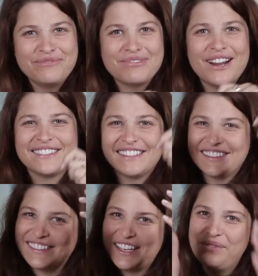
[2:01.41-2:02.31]
of
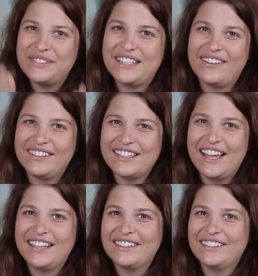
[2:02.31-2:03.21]
presents comes down a
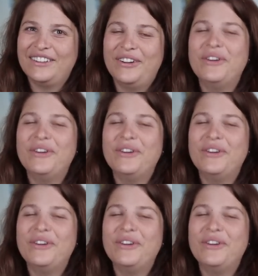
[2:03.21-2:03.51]
tiny little